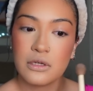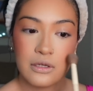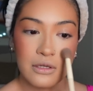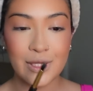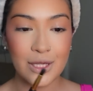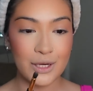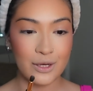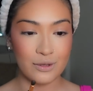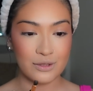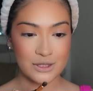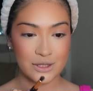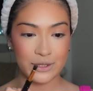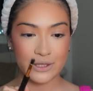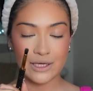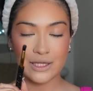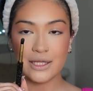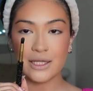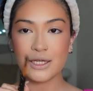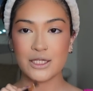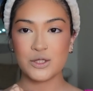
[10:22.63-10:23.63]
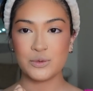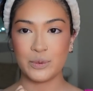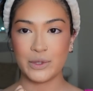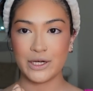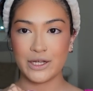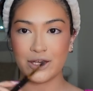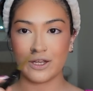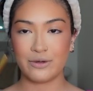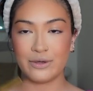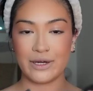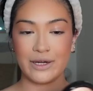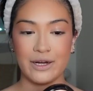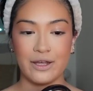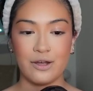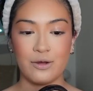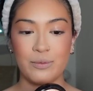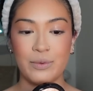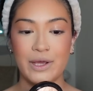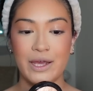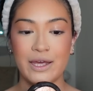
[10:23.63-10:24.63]
The nose already looks pretty good right
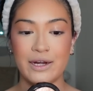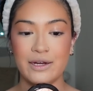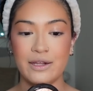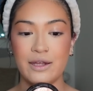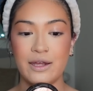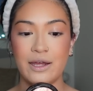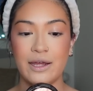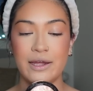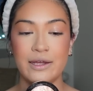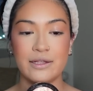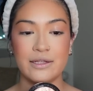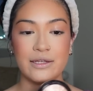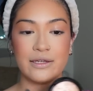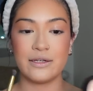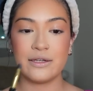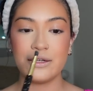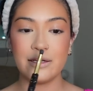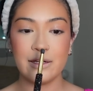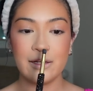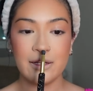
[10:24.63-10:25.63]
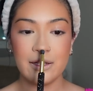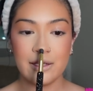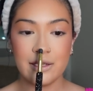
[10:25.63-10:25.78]
now, but adding a highlighter